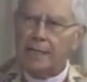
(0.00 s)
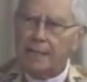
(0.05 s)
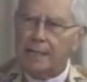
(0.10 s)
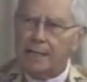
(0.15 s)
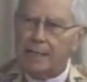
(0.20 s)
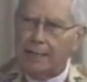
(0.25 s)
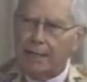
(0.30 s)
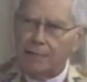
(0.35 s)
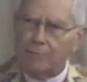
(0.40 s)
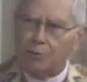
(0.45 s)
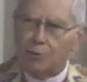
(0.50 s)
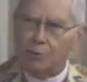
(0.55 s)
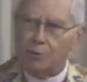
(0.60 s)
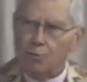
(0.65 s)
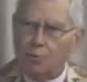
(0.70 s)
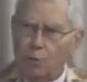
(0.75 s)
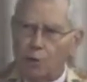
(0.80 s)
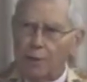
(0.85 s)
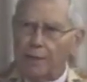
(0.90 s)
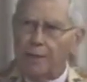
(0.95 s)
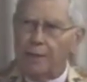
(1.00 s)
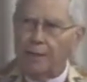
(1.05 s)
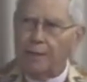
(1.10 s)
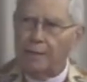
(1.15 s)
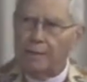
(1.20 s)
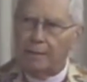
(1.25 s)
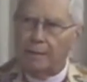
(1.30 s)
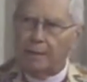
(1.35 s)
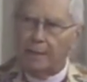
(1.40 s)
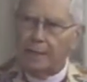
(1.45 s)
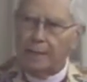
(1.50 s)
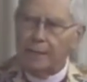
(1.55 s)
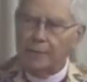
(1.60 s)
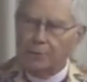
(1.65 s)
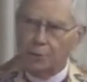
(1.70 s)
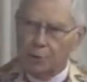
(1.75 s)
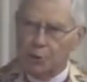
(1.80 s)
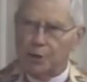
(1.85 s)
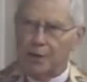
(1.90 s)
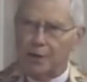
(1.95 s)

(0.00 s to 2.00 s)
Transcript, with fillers: Uh, I was working uh, in the